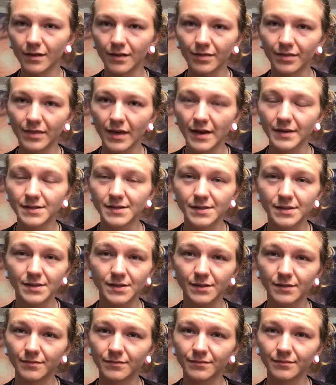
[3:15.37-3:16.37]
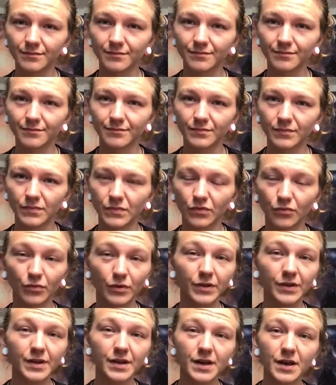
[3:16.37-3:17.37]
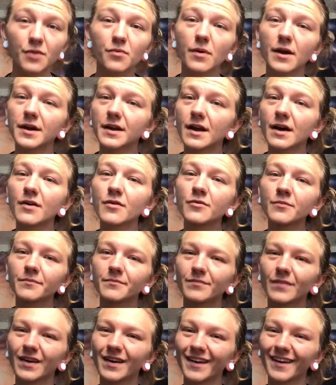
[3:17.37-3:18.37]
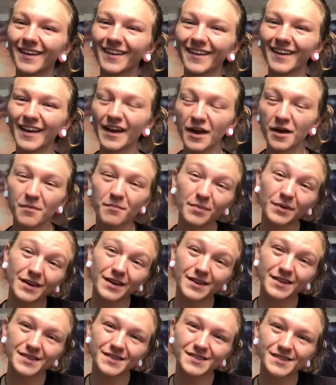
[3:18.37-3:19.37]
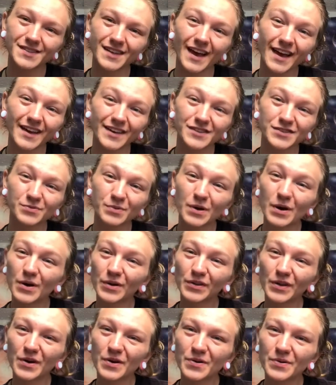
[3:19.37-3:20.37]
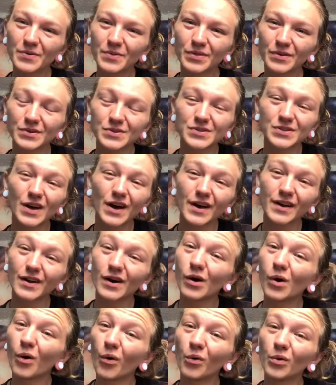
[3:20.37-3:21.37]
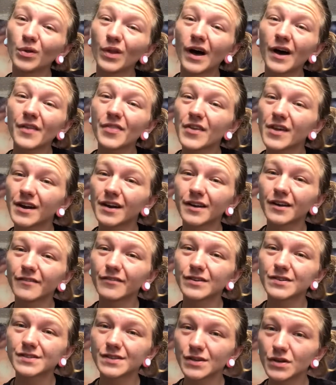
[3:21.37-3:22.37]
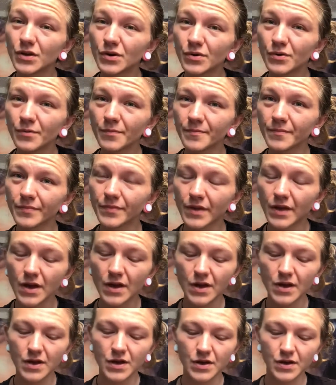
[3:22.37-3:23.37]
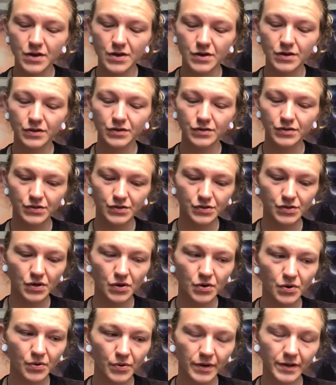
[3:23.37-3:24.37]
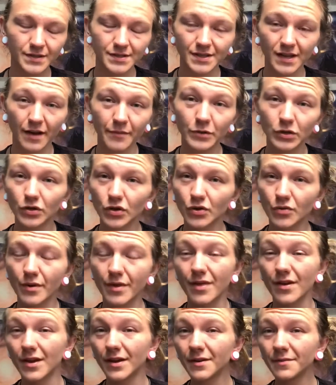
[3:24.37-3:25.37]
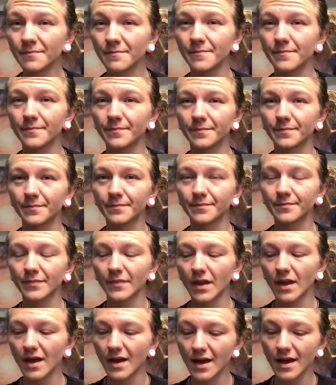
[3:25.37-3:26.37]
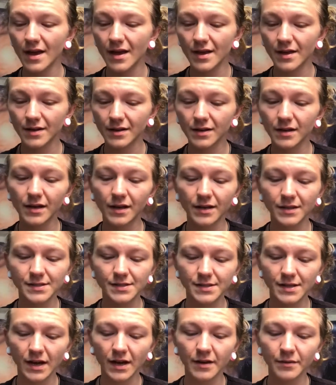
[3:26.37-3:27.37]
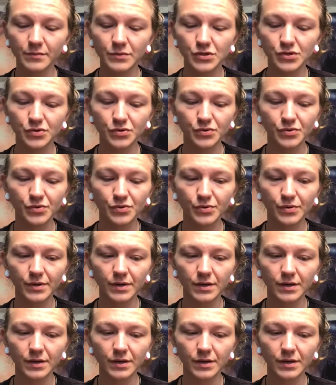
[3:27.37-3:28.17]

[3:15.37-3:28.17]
That's really it right now, because as we all know, there's not a whole lot that any of us can do. So it's time to look within, and it's time to